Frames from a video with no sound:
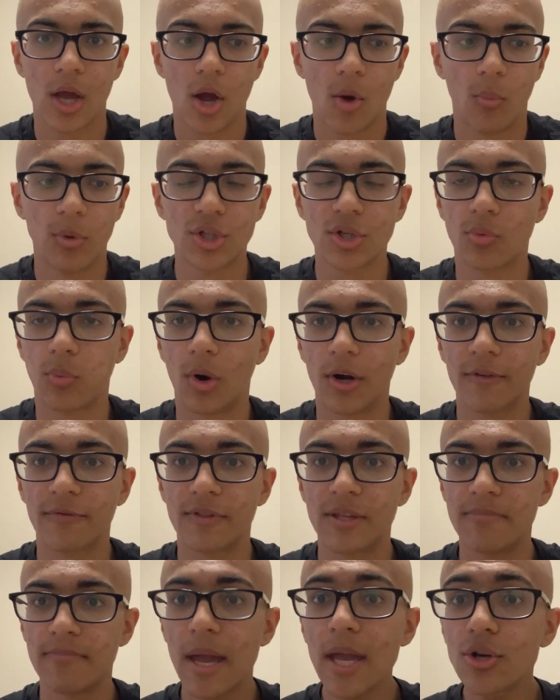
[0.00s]
which is one of
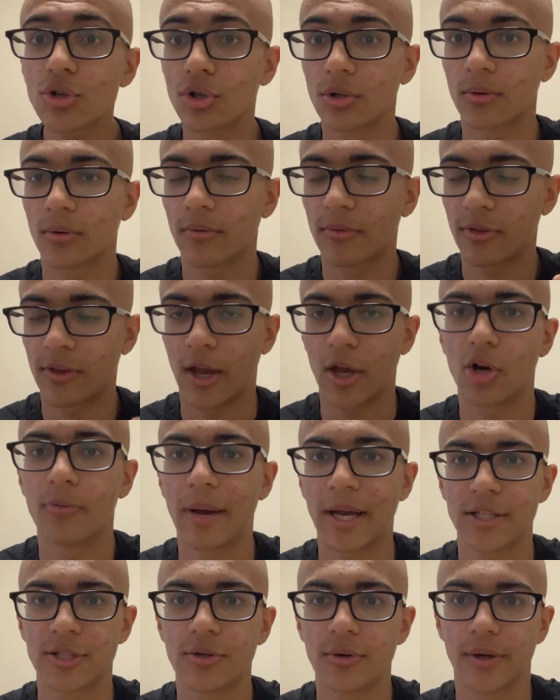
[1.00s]
the major
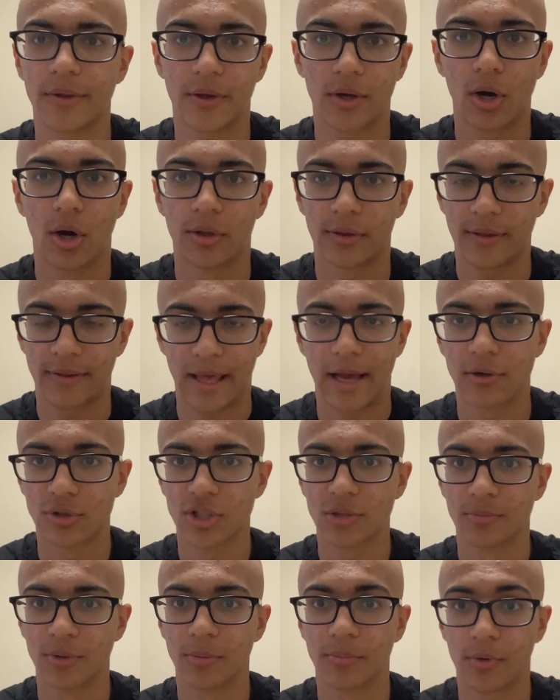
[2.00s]
cyanobacteria that causes
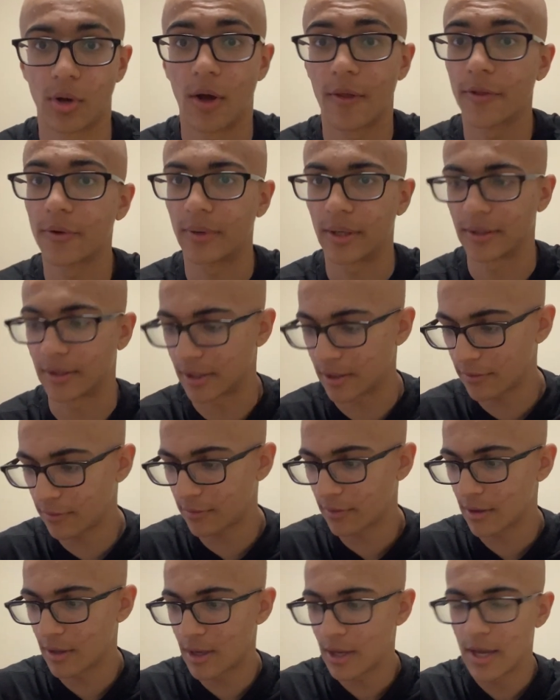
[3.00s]
algae blooms on the Great Lakes,
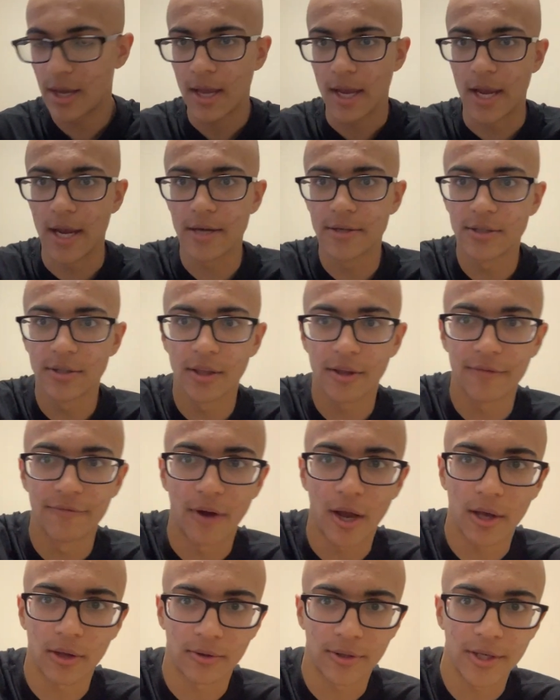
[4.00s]
into this
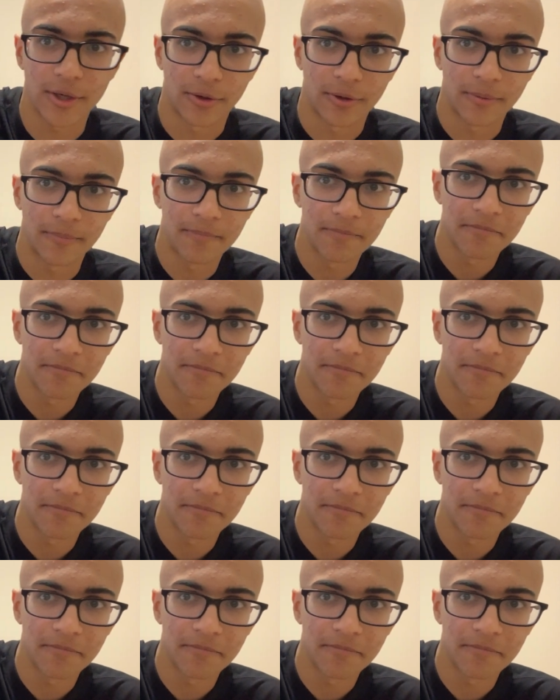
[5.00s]
vial here.